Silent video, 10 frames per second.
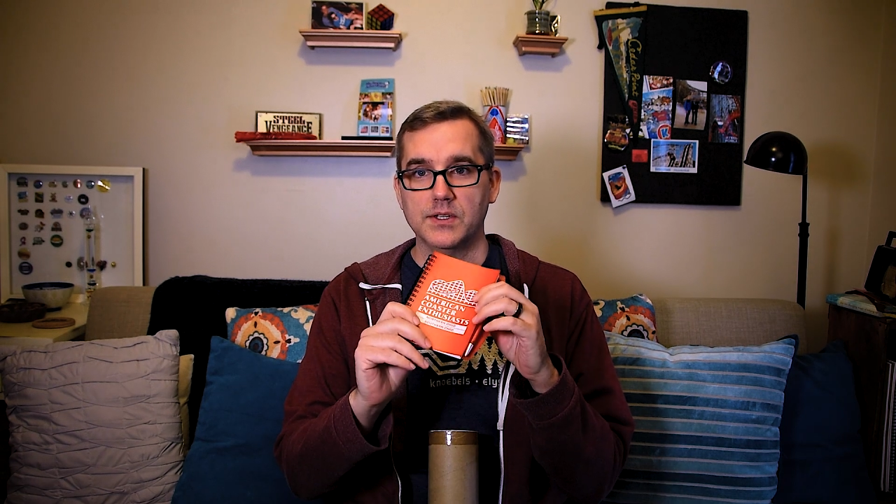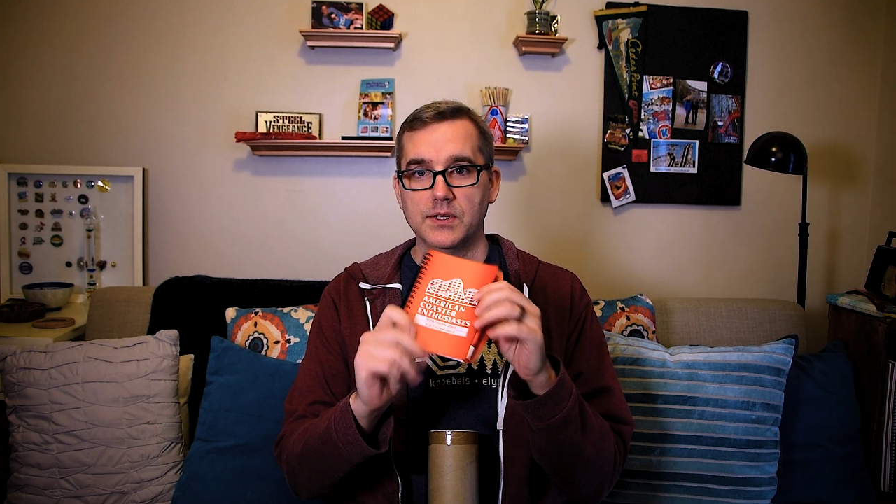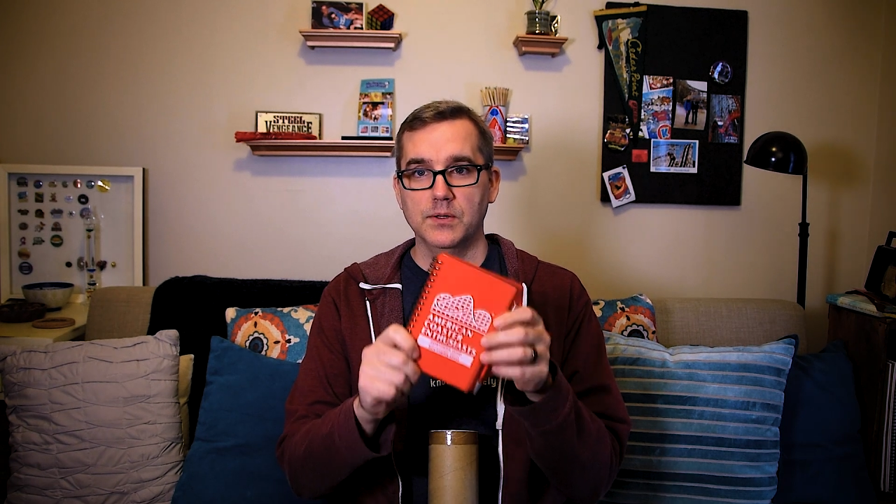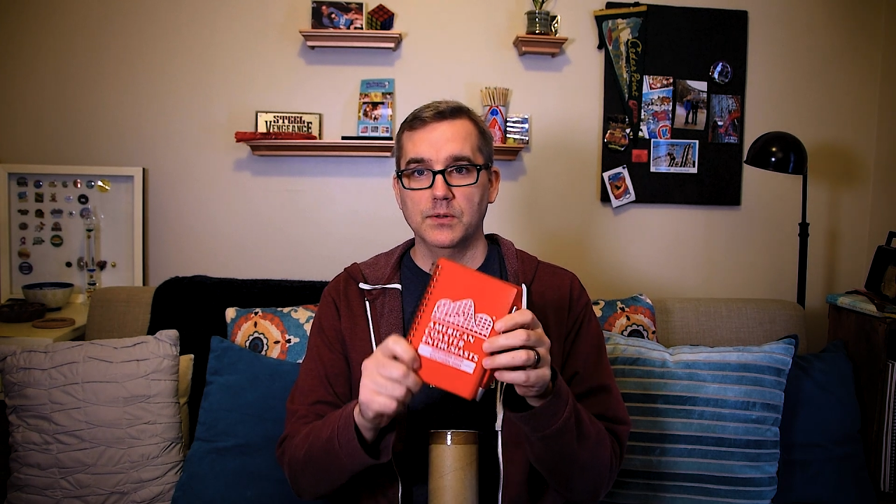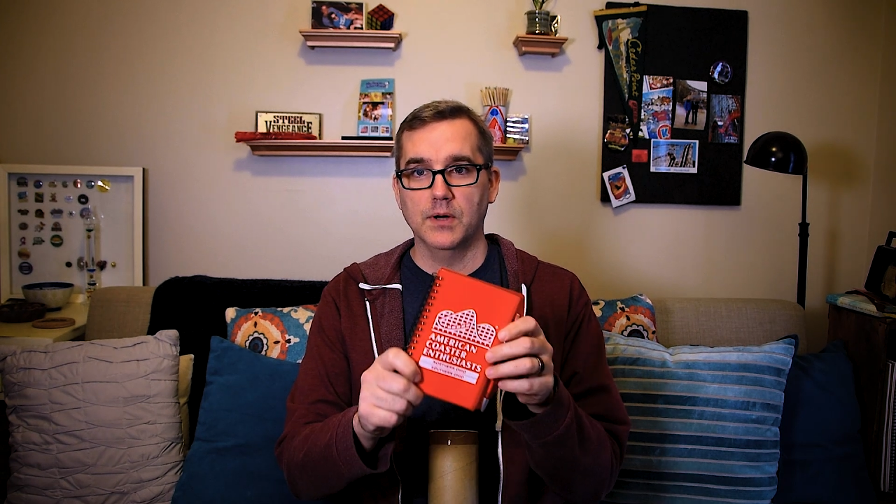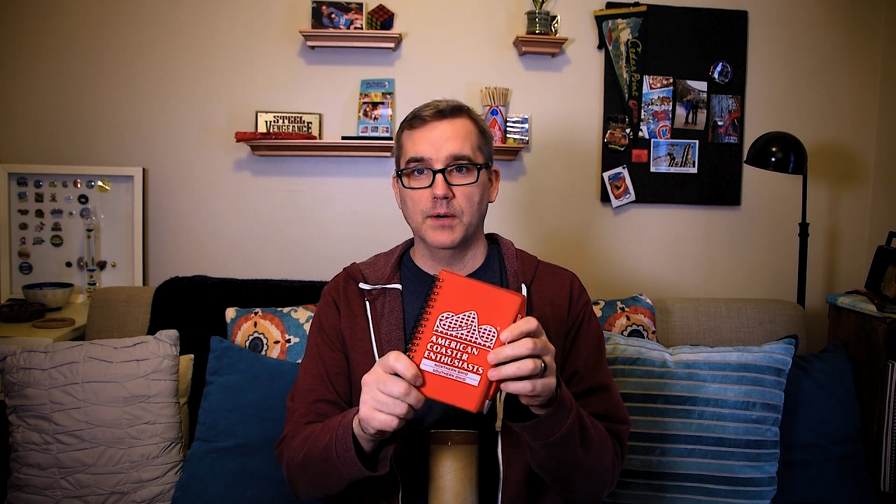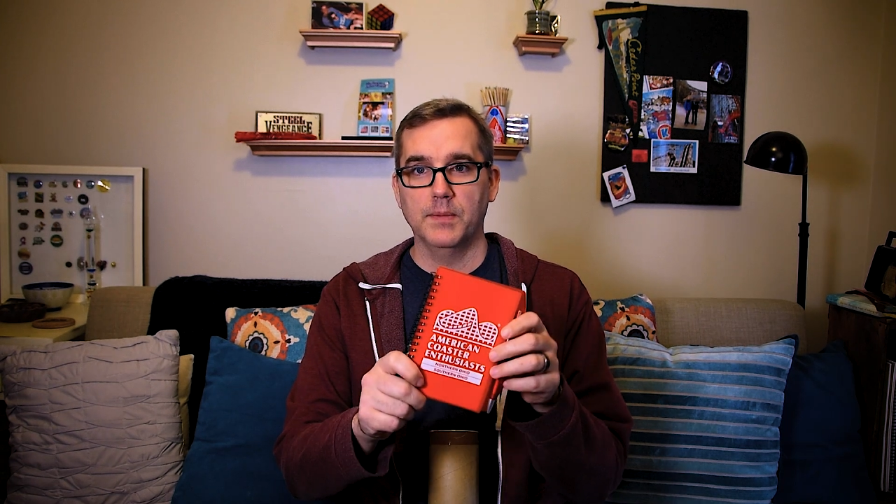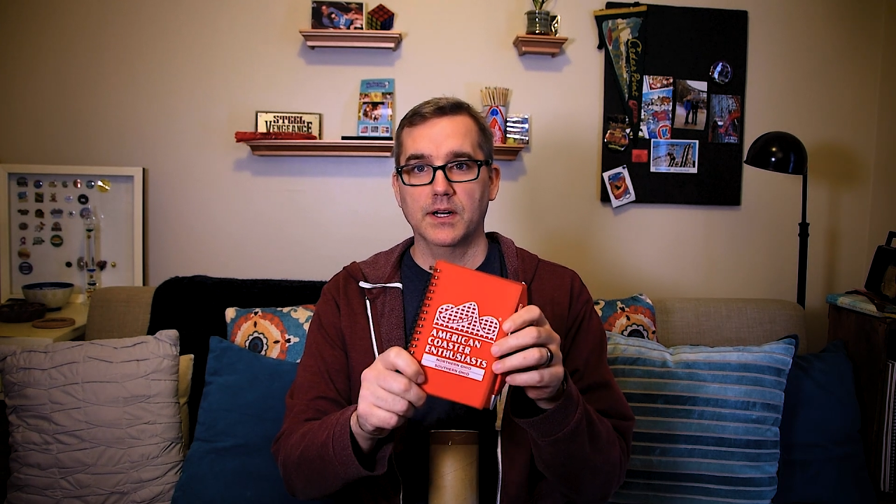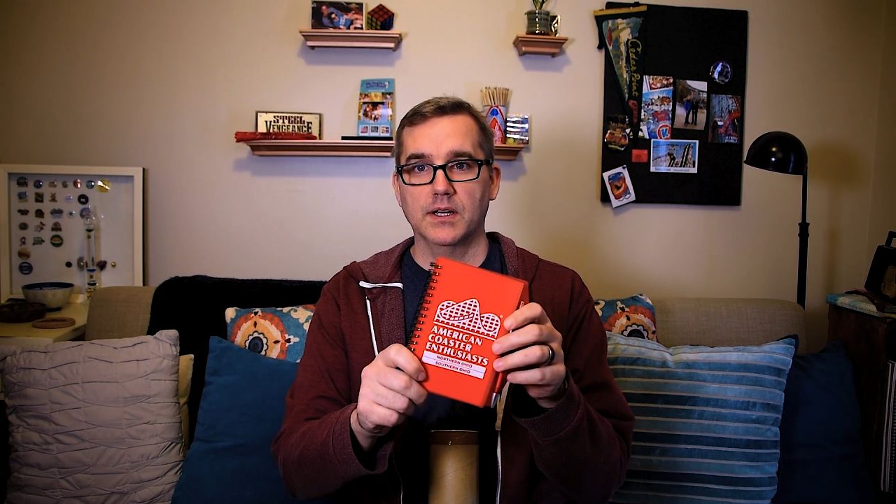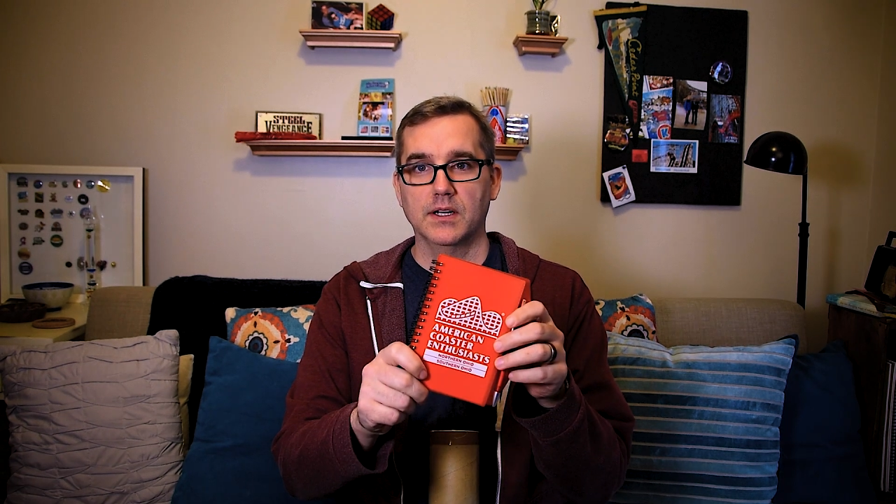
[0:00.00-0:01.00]
to
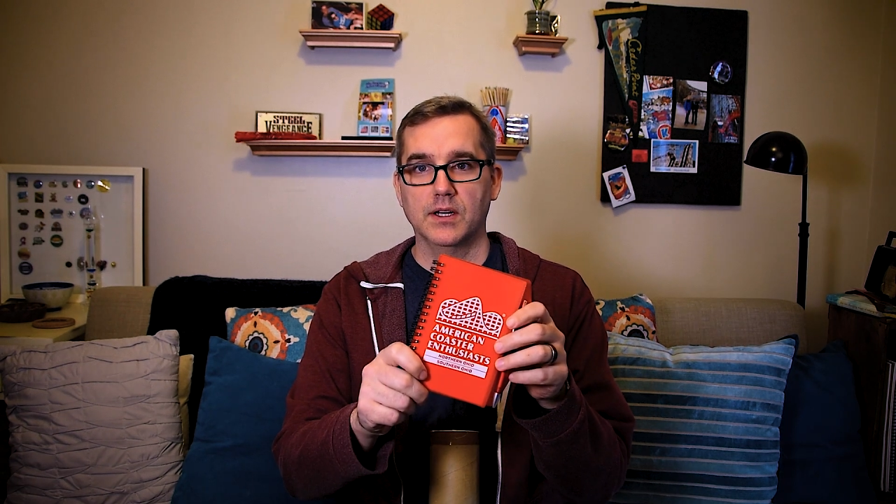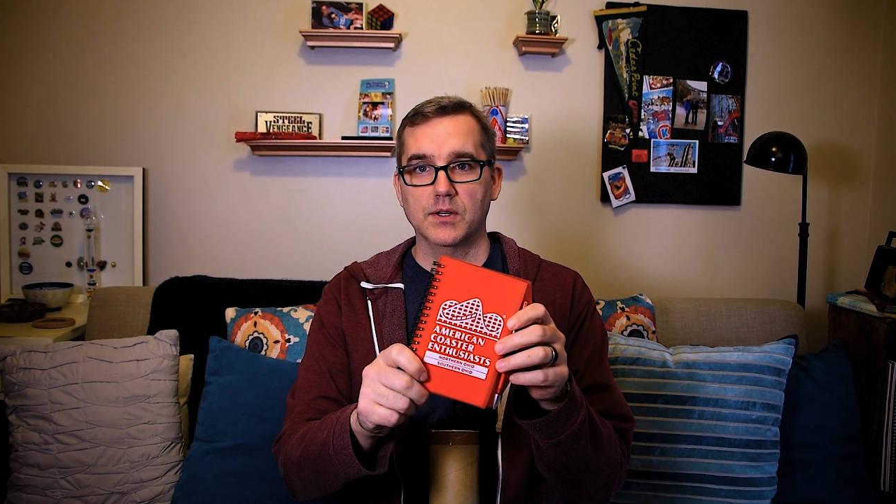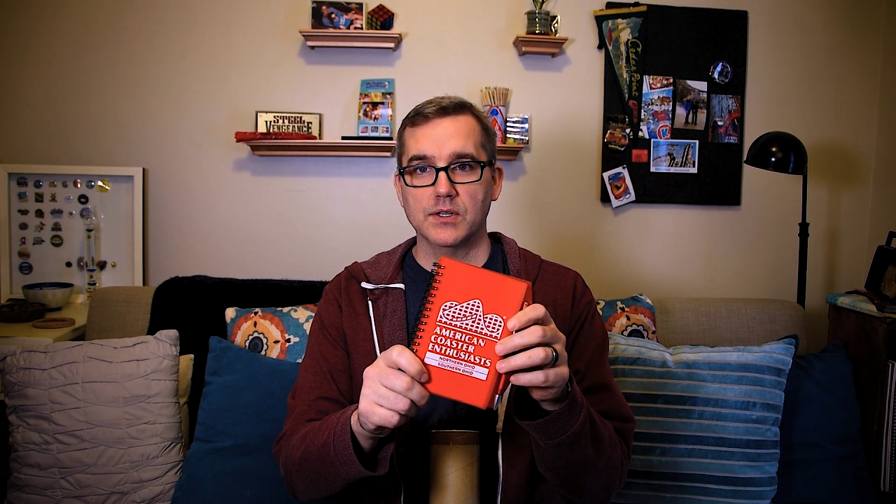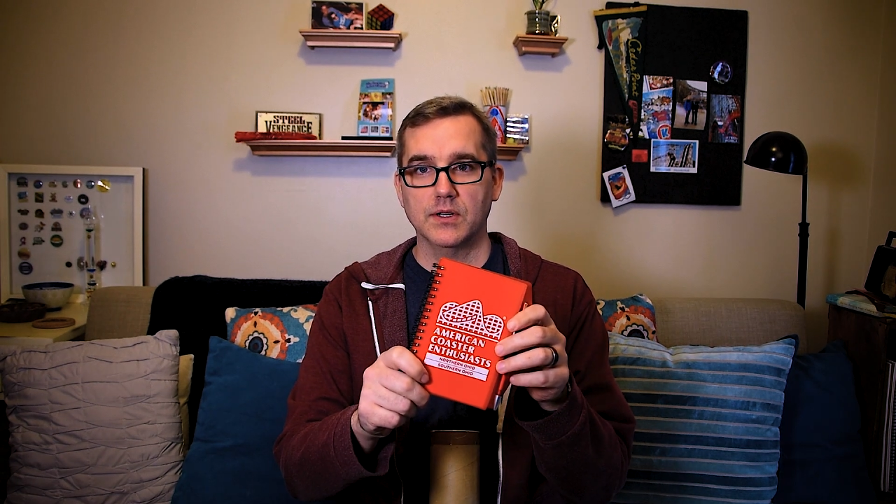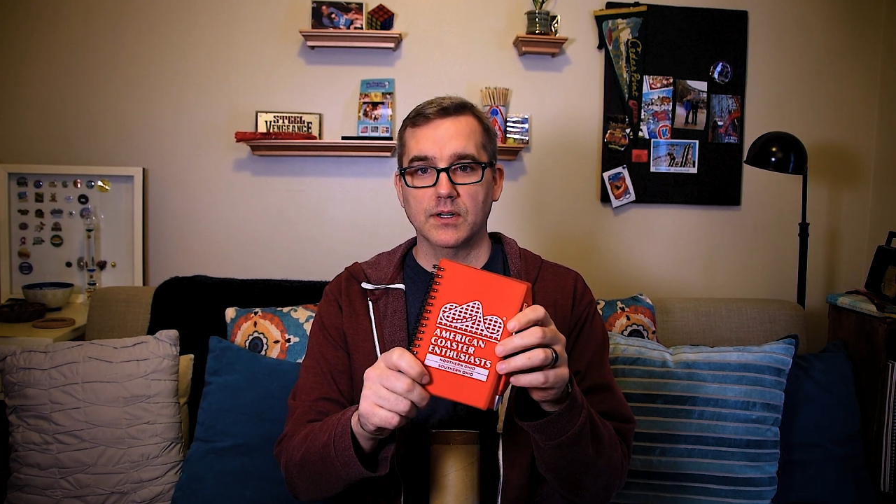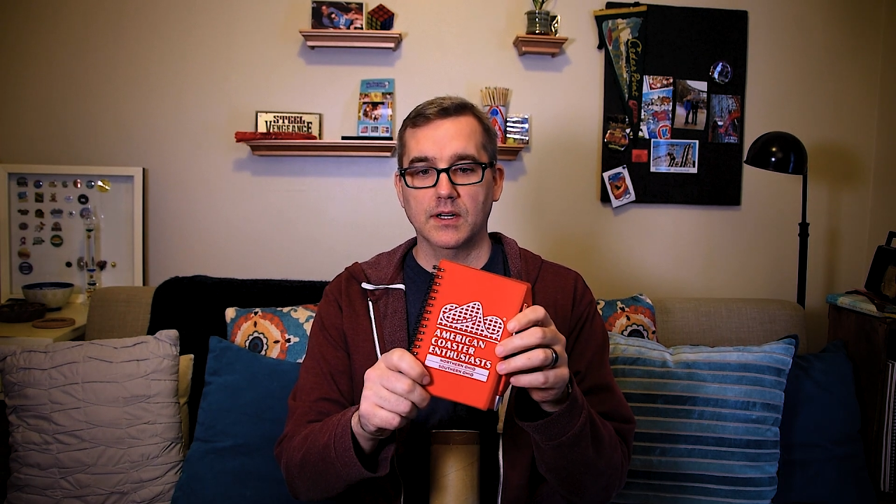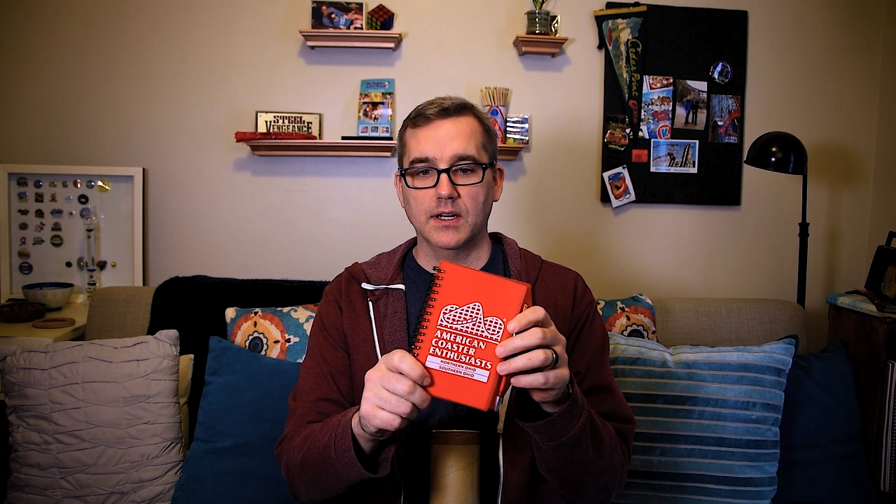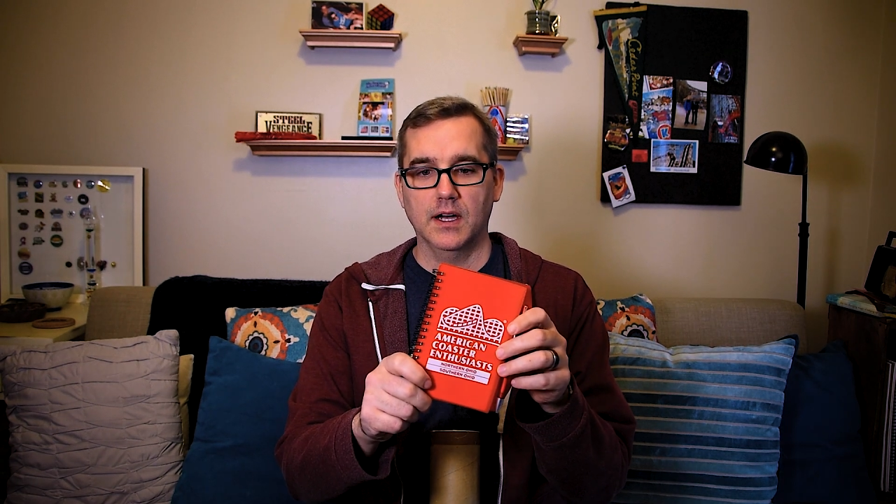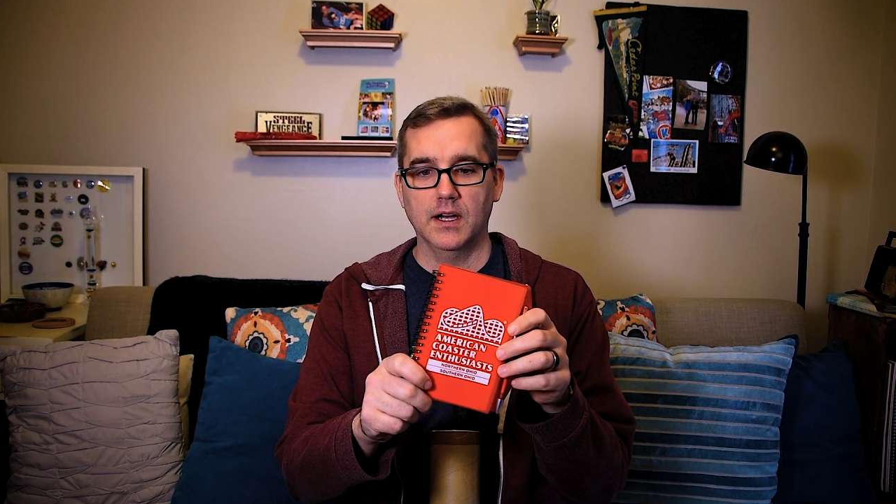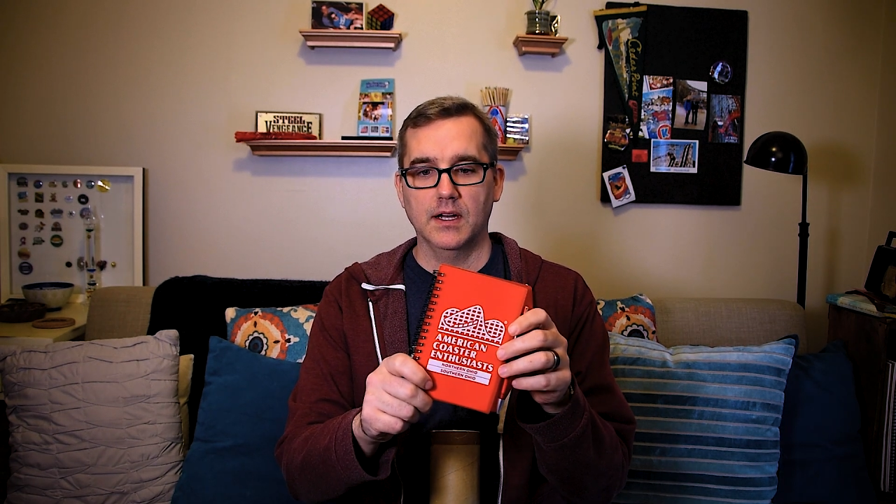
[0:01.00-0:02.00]
American
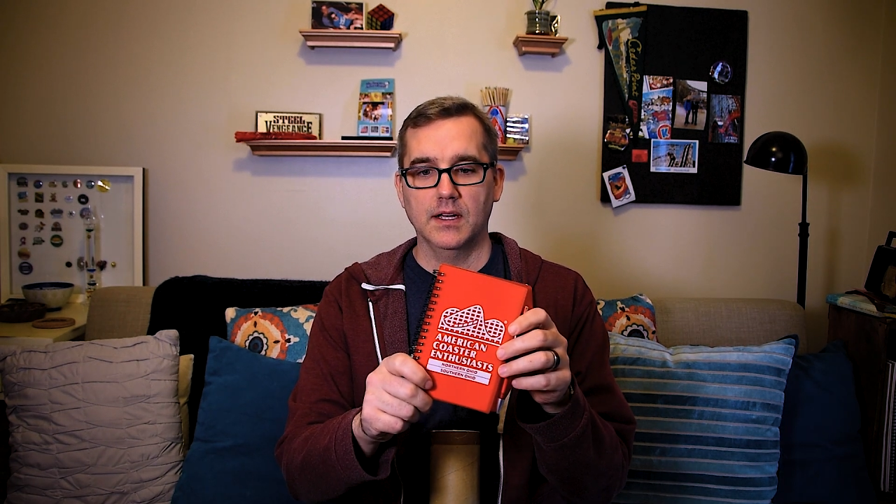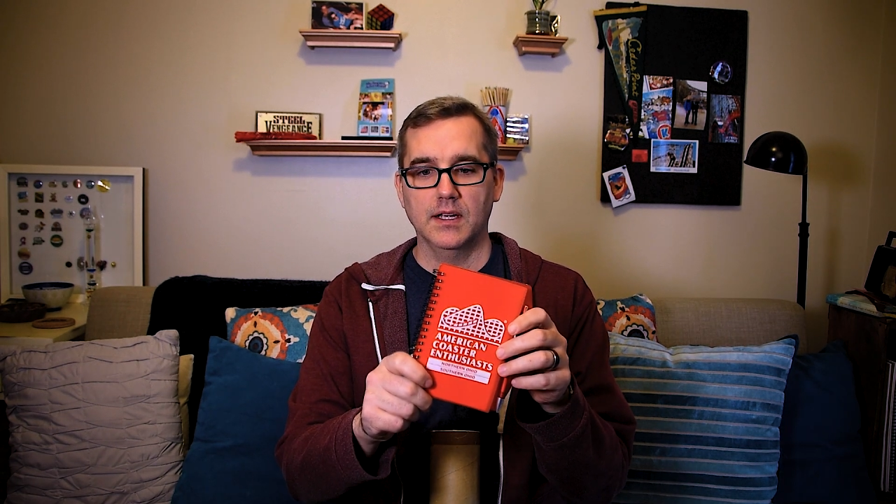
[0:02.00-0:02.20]
Coaster